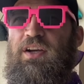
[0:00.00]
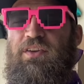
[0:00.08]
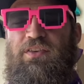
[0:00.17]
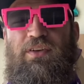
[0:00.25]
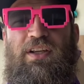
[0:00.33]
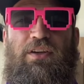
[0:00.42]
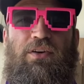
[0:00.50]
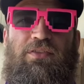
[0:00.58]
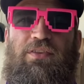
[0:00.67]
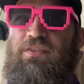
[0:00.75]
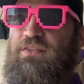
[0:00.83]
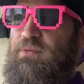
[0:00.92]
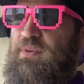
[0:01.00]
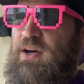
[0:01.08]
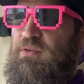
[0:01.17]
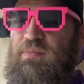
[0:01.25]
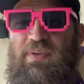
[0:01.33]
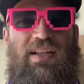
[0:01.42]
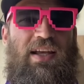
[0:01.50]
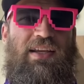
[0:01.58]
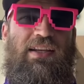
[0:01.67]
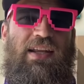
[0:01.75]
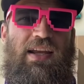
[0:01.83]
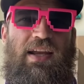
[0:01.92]
So an ecosystem that would be like
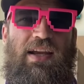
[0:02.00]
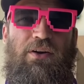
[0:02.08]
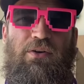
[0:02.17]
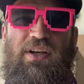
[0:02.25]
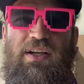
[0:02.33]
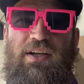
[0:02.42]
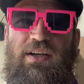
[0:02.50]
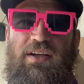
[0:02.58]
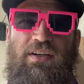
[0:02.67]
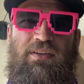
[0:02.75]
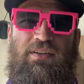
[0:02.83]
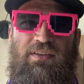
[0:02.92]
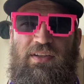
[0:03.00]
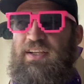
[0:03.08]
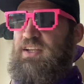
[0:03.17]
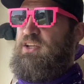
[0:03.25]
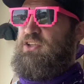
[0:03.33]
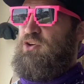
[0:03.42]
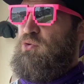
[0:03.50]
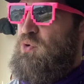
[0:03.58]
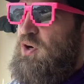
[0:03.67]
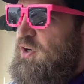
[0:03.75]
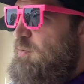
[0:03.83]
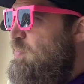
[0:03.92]
an area, like your
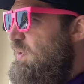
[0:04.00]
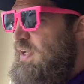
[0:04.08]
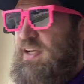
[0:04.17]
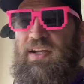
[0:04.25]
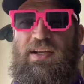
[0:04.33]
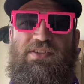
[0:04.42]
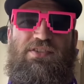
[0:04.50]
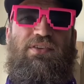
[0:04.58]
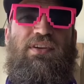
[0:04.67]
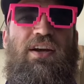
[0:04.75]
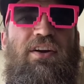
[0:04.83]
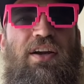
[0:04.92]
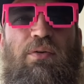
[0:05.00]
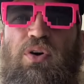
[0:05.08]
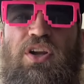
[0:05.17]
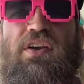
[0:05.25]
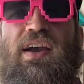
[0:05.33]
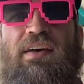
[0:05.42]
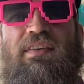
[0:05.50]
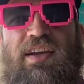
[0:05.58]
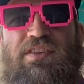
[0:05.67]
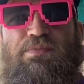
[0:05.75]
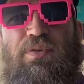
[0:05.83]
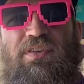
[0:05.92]
workplace or an area where you have
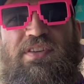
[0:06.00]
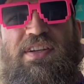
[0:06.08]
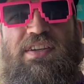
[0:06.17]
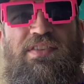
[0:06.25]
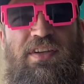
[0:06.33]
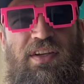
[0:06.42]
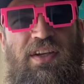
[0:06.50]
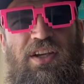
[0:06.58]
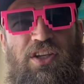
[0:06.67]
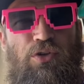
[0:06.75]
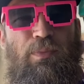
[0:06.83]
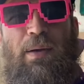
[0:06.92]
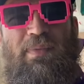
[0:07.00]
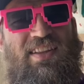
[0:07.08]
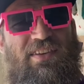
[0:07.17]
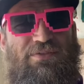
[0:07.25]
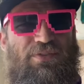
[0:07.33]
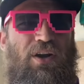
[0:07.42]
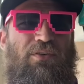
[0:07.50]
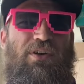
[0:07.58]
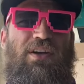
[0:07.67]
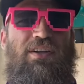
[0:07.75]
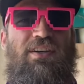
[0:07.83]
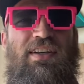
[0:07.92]
expertise. You might be the front
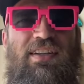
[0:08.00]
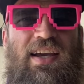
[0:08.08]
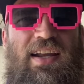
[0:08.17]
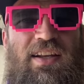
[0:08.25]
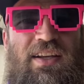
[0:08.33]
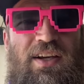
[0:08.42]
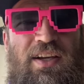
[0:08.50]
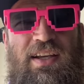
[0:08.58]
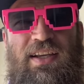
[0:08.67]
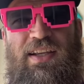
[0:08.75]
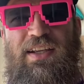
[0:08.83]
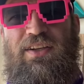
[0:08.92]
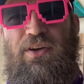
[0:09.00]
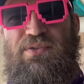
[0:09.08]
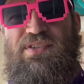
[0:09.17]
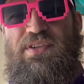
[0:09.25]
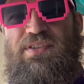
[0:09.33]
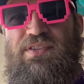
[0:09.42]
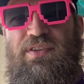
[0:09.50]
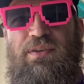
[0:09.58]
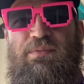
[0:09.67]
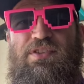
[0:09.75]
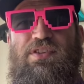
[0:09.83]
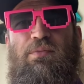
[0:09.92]
runner in that
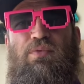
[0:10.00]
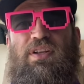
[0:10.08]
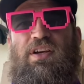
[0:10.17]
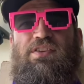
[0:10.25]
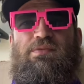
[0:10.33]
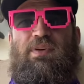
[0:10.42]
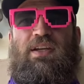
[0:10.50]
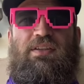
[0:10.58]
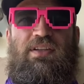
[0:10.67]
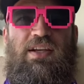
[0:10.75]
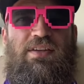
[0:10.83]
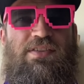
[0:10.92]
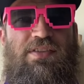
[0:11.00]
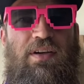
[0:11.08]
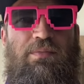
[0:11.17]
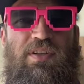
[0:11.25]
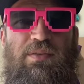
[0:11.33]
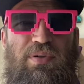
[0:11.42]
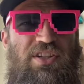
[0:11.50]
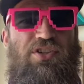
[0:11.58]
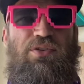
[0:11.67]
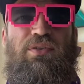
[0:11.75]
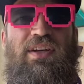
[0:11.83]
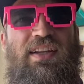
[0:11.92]
ecosystem. Someone else might get something, but
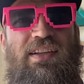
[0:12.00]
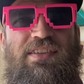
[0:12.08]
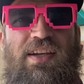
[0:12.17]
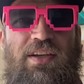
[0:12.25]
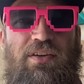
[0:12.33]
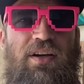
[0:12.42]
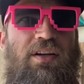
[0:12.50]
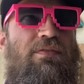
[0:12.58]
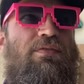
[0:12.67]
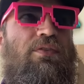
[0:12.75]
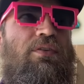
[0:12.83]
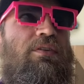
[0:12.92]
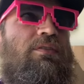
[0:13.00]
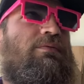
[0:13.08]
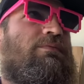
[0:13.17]
you don't get to take credit for it.